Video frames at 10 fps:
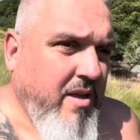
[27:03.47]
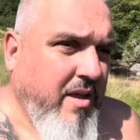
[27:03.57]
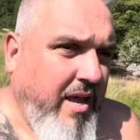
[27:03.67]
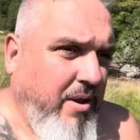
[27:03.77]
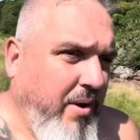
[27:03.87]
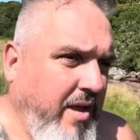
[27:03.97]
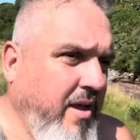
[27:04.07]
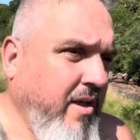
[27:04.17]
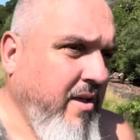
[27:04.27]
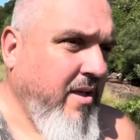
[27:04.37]
Anyway,
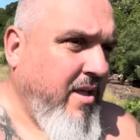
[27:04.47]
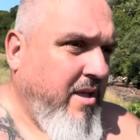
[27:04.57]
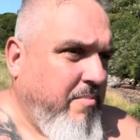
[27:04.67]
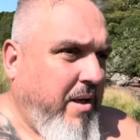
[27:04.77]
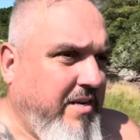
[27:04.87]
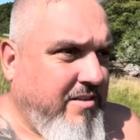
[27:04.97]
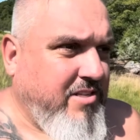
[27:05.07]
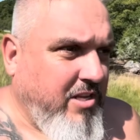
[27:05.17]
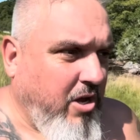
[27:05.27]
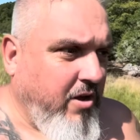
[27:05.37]
back down to
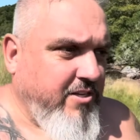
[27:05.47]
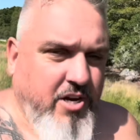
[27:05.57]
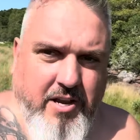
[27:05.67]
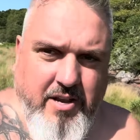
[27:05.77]
the cottage.